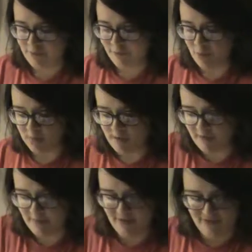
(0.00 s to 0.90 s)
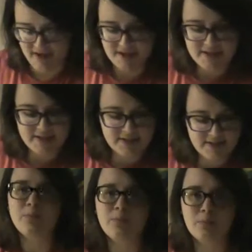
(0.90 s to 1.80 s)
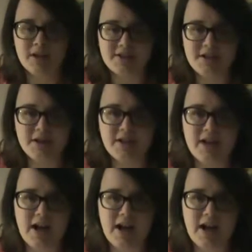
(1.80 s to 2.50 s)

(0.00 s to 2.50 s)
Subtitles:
form of my face. When I started,